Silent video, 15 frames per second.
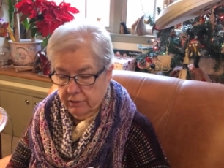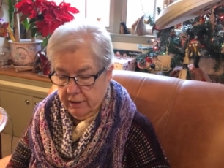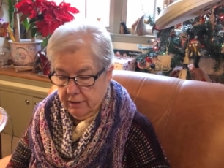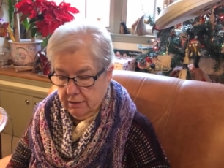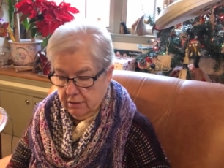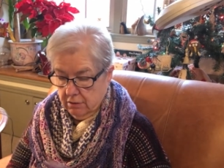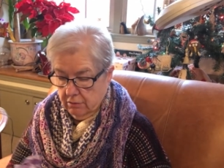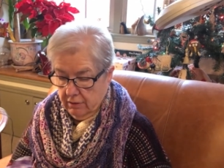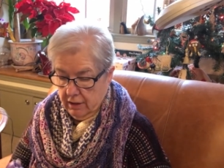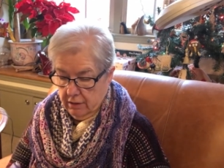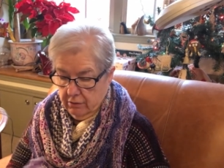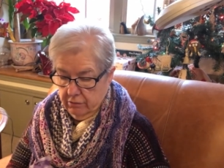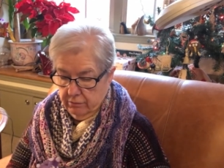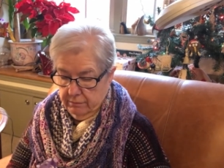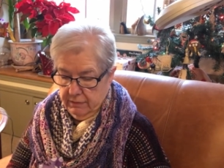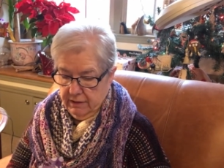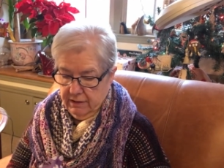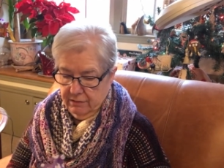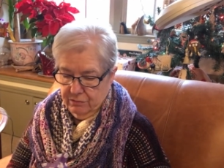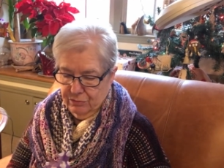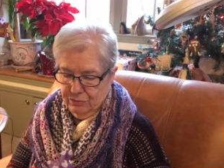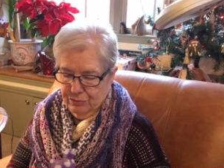right? So that could be
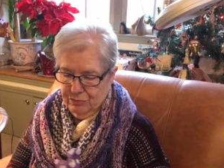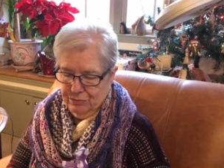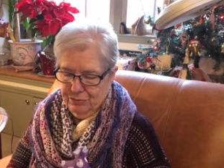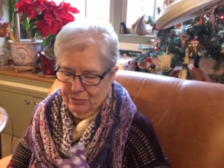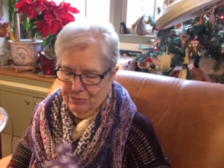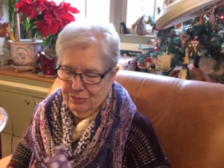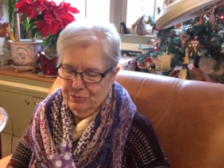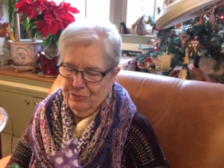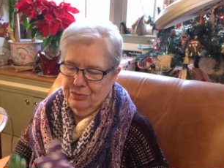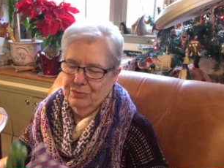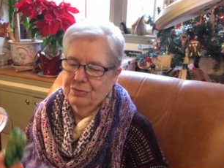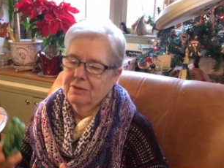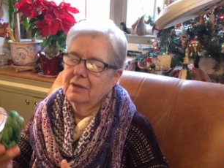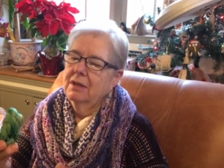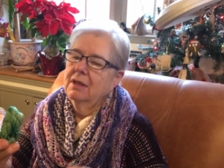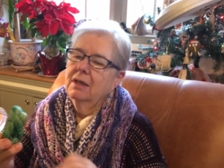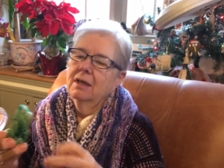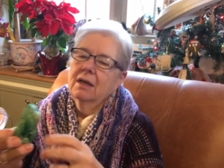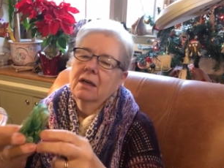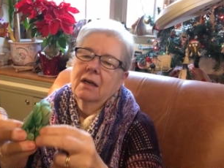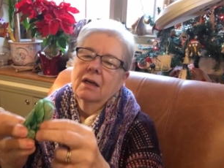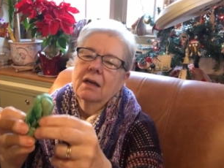it. Ooh.
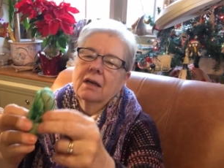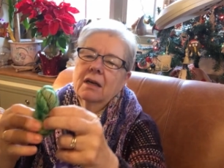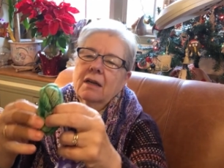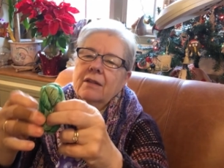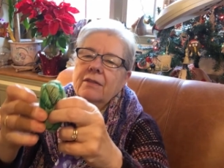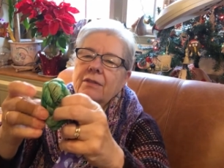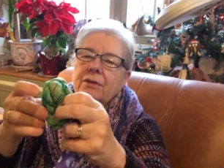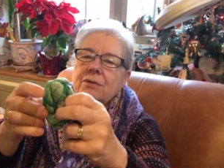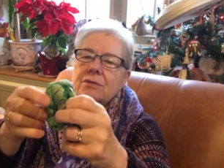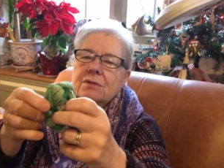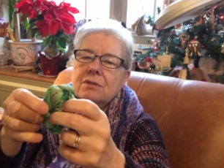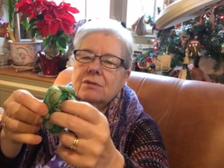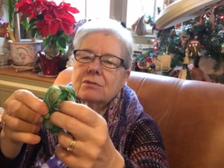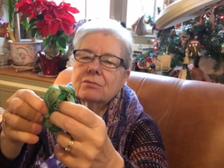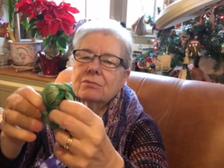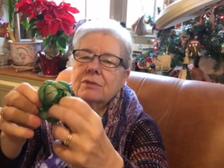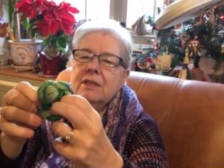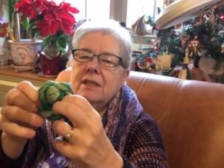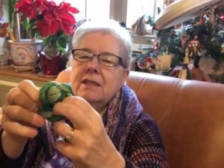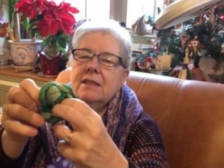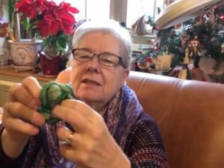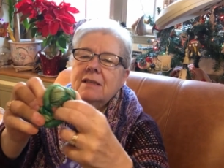Those
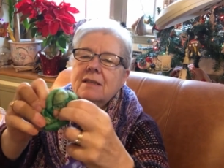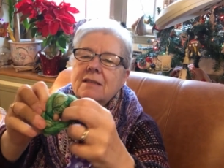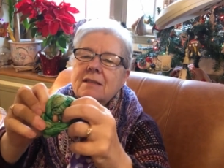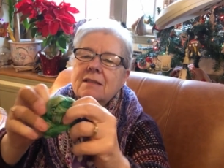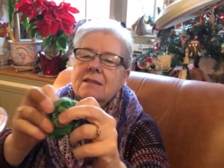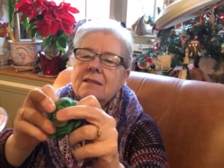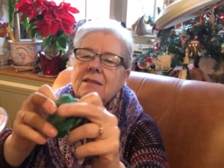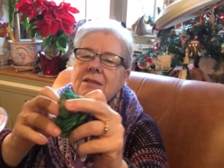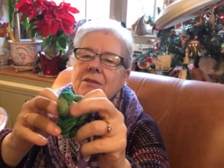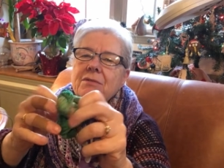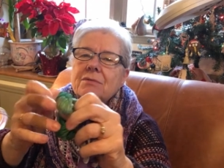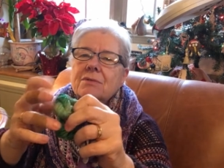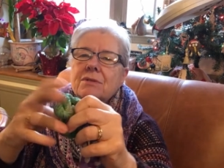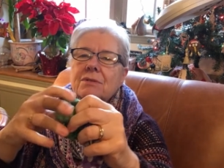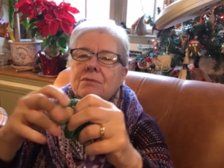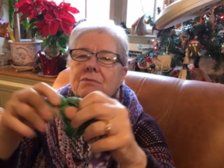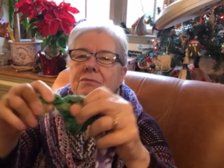greens, those